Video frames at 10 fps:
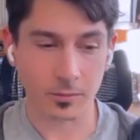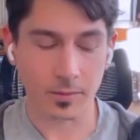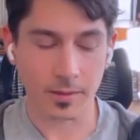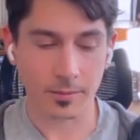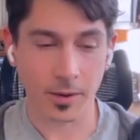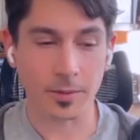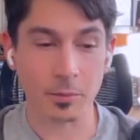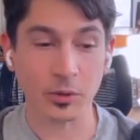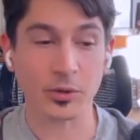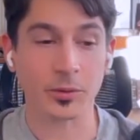probably
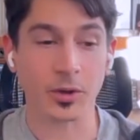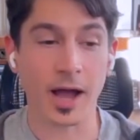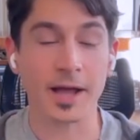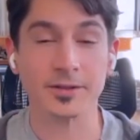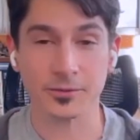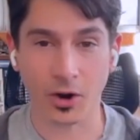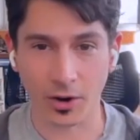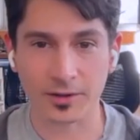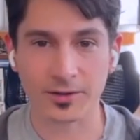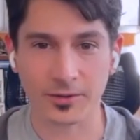multiple kinds of
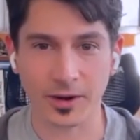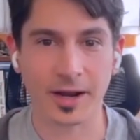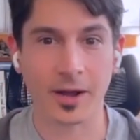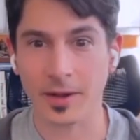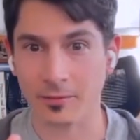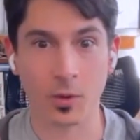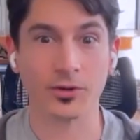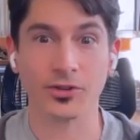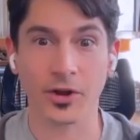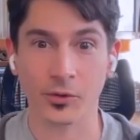currency. Right now we have one
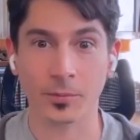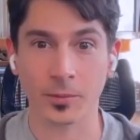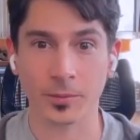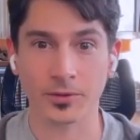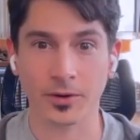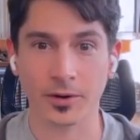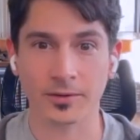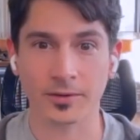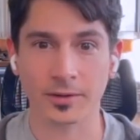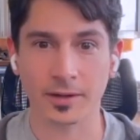general purpose
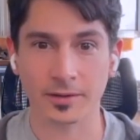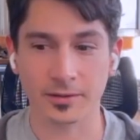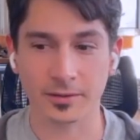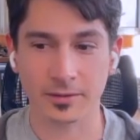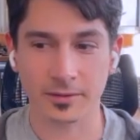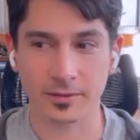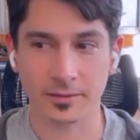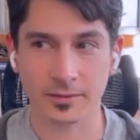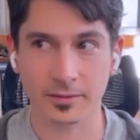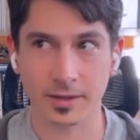currency that
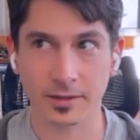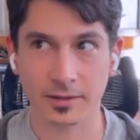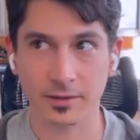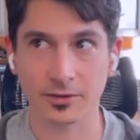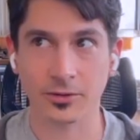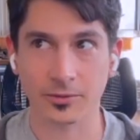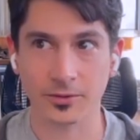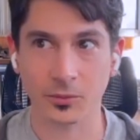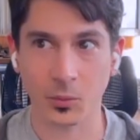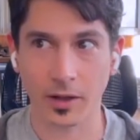doesn't serve
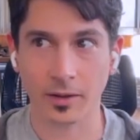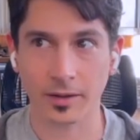us well.